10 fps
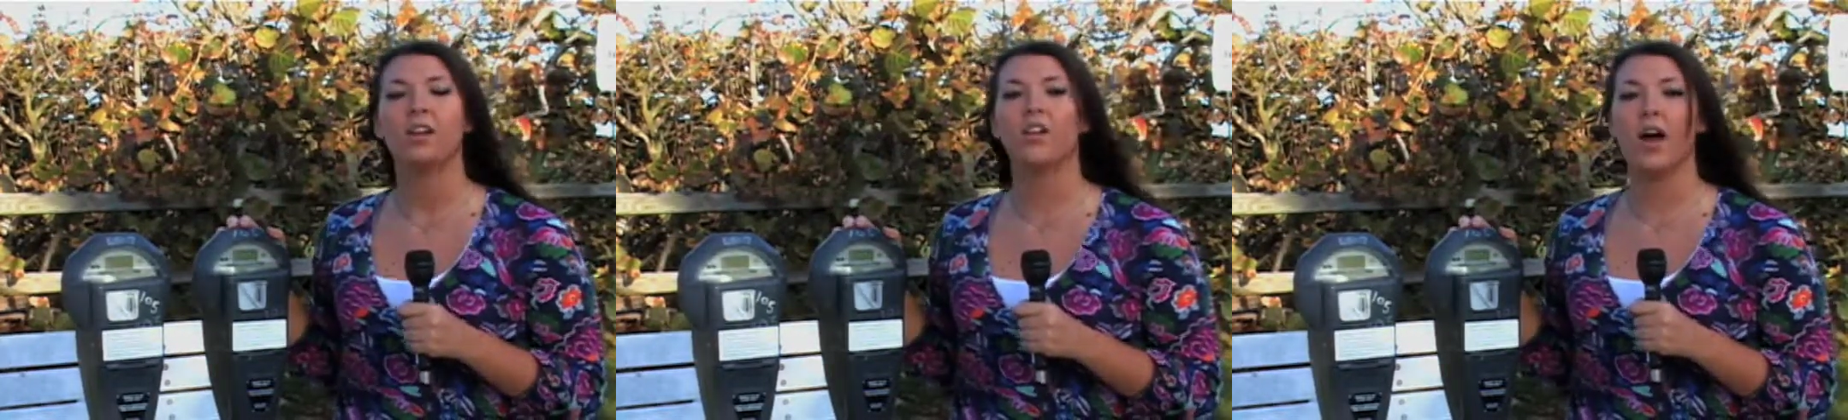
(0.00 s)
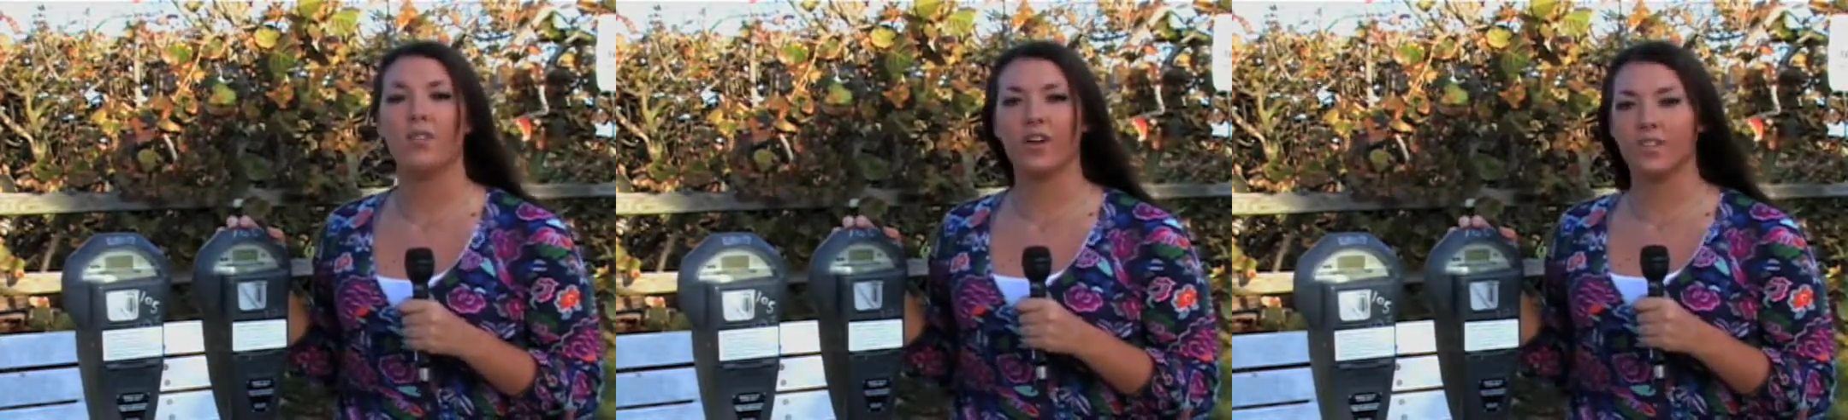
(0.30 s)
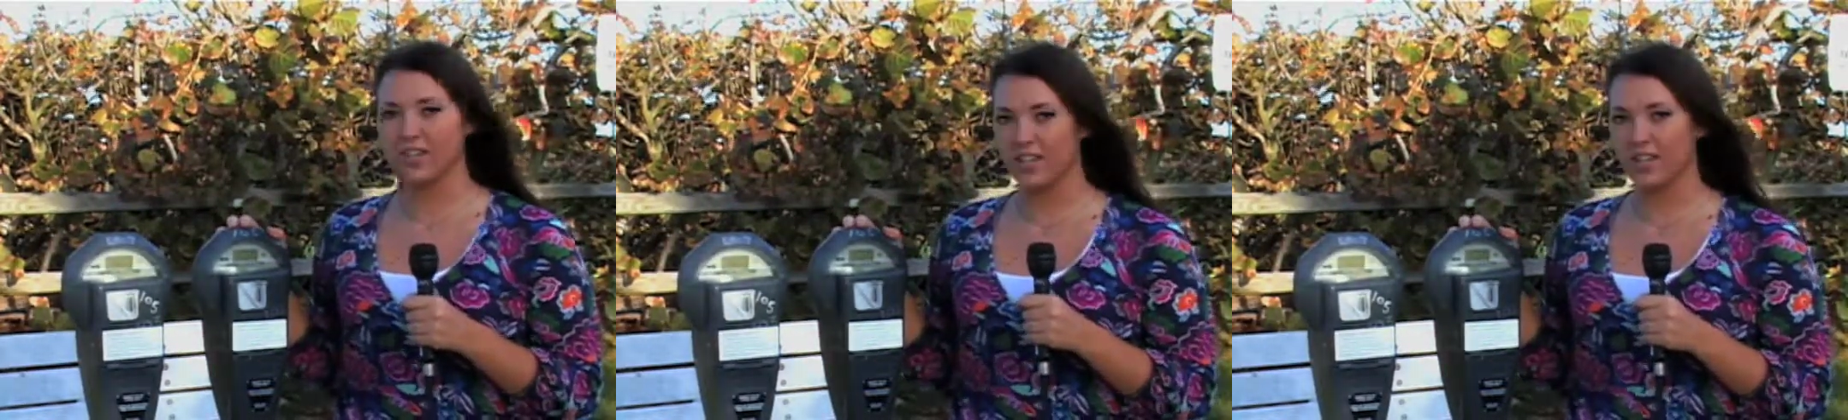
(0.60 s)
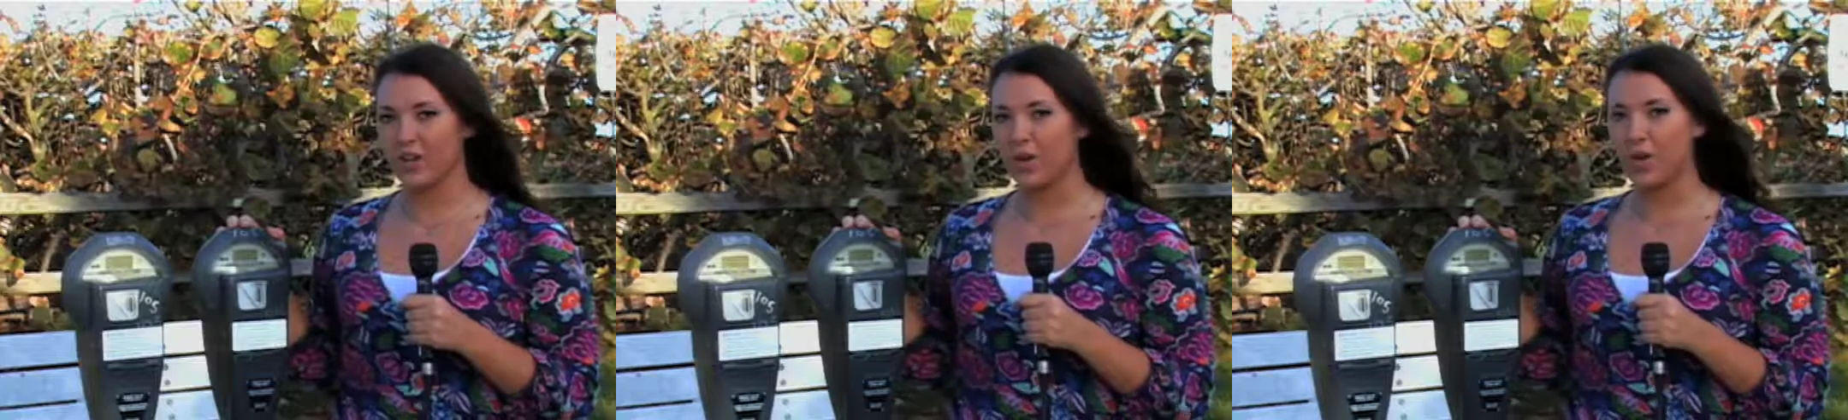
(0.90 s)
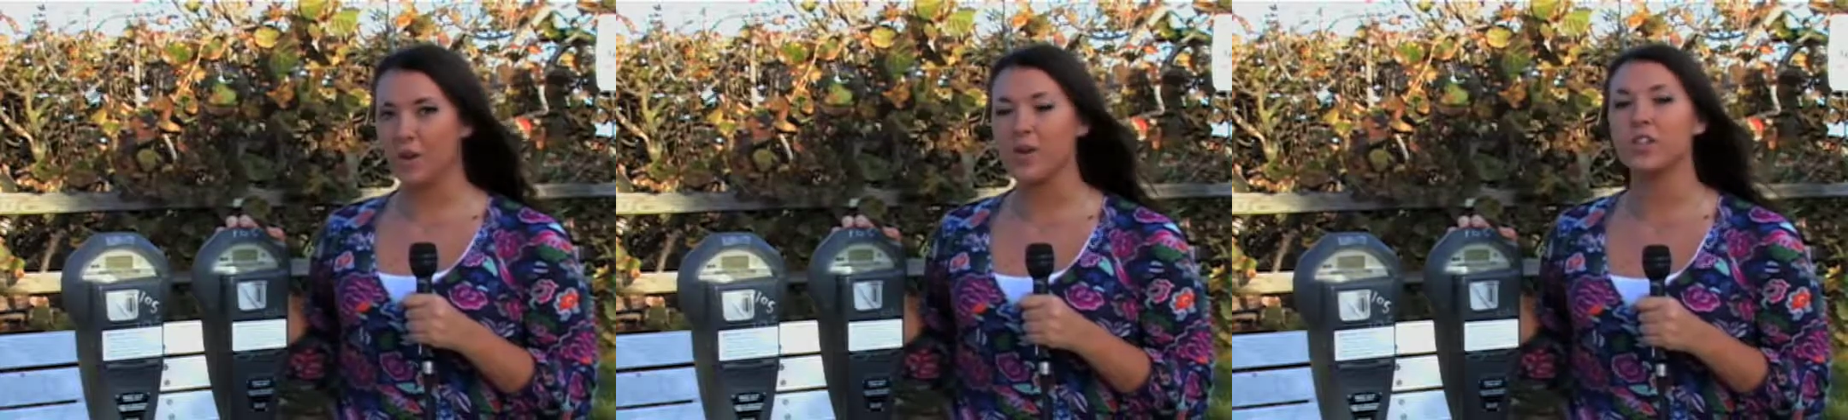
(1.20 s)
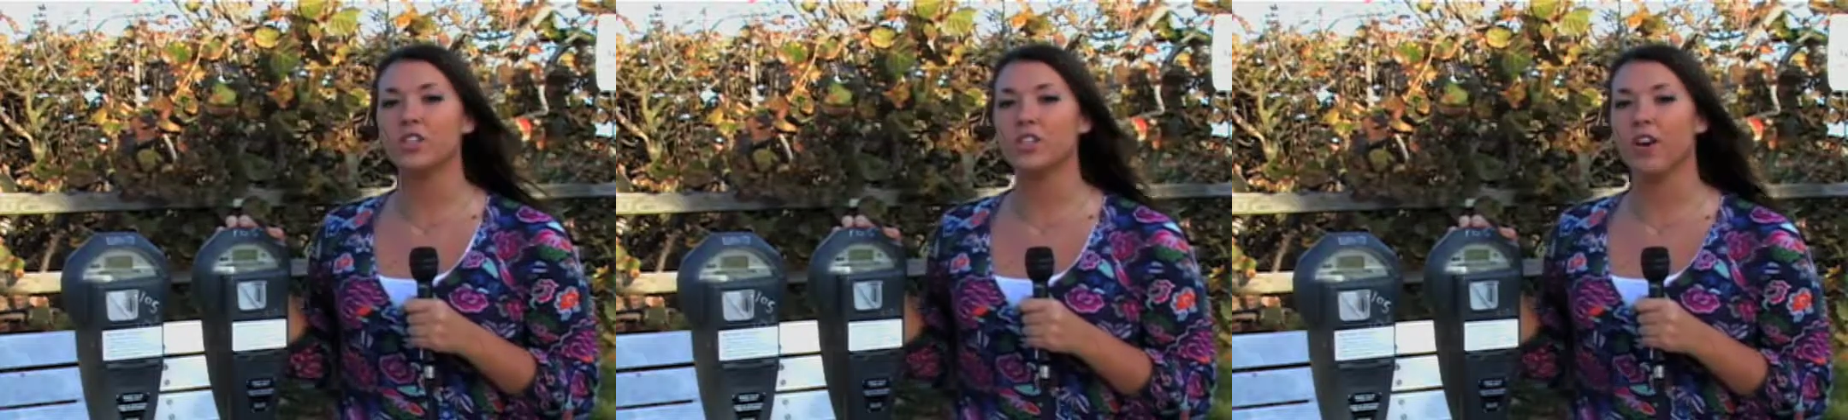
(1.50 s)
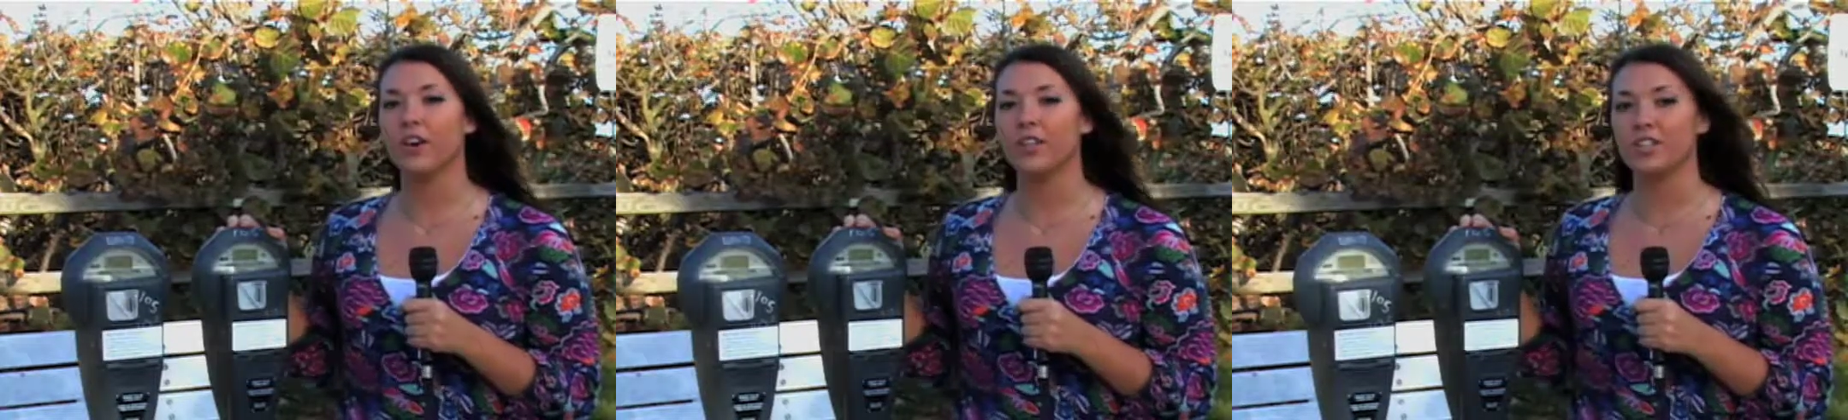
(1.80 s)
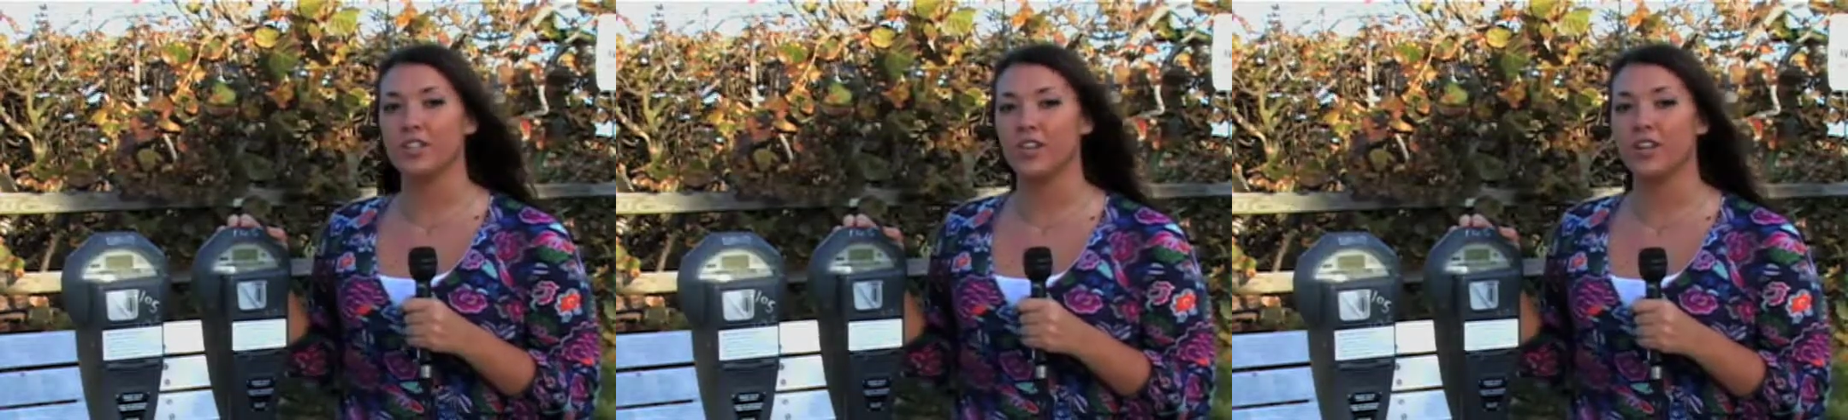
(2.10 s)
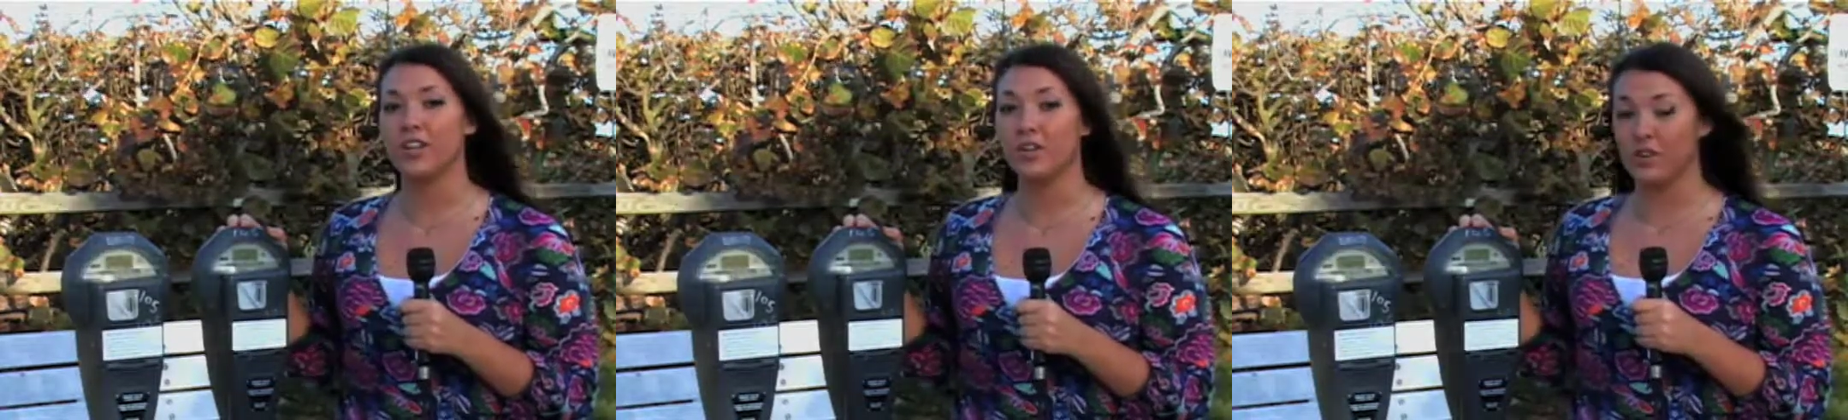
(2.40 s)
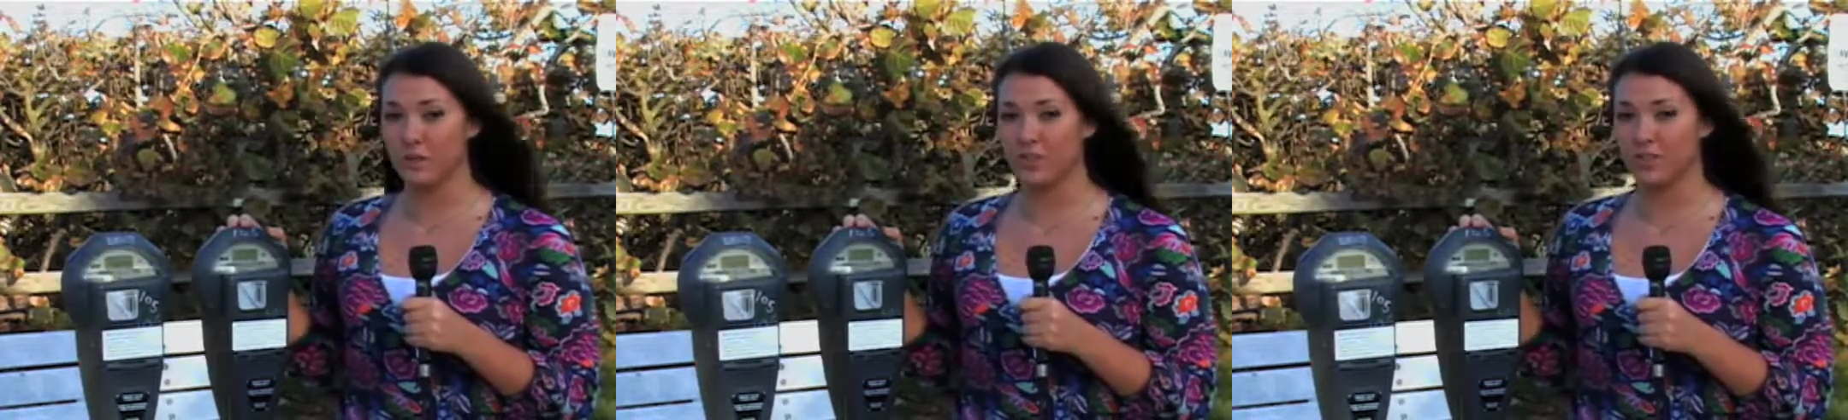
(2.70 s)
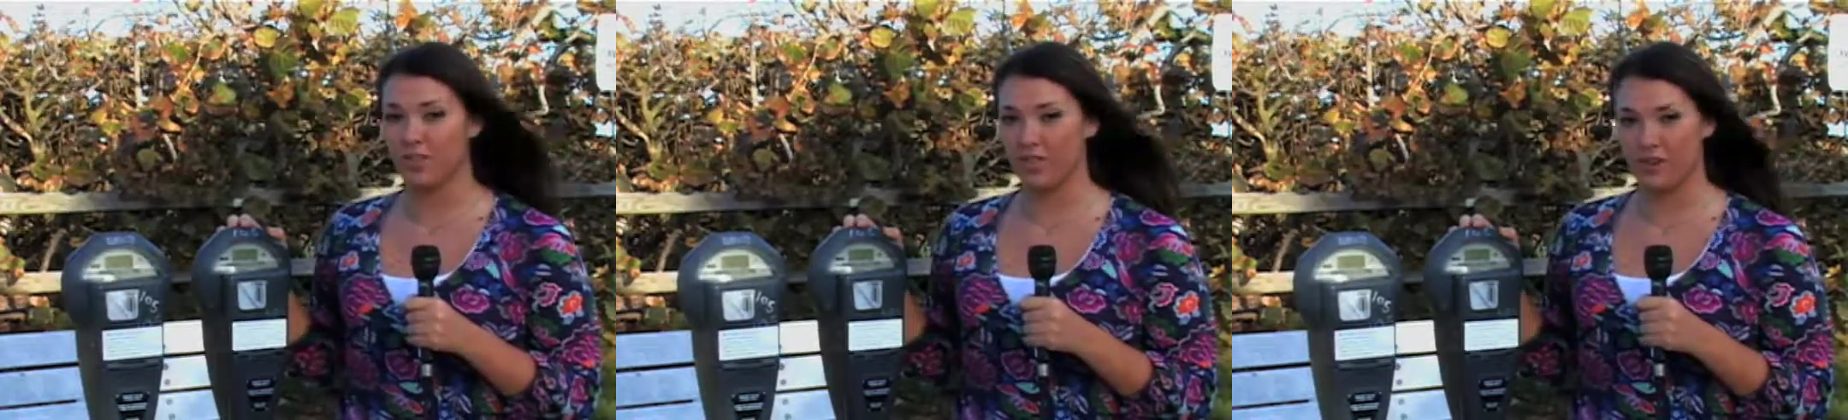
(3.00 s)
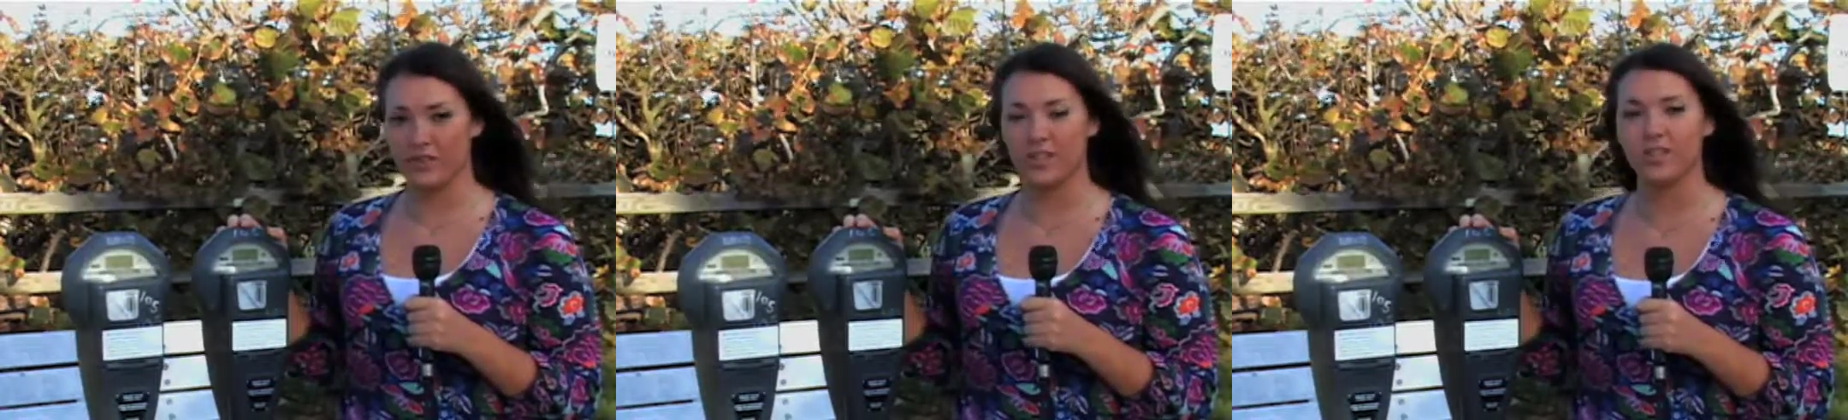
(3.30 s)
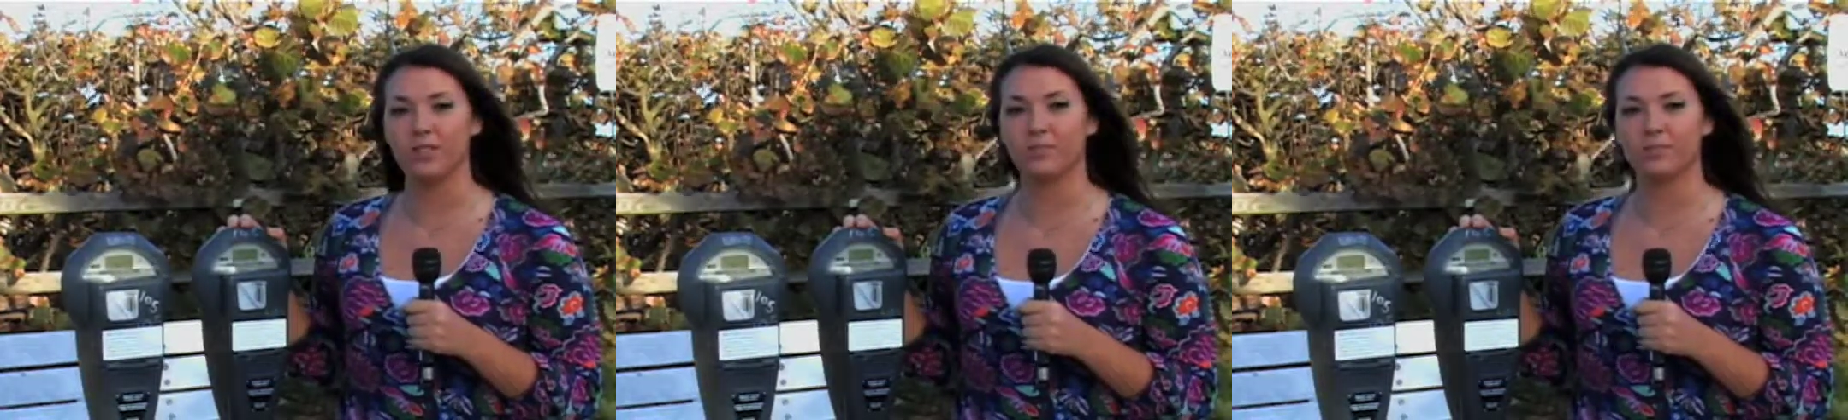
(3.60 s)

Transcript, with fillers: Live on scene in Cocoa Beach, Colleen Dourney, News 13.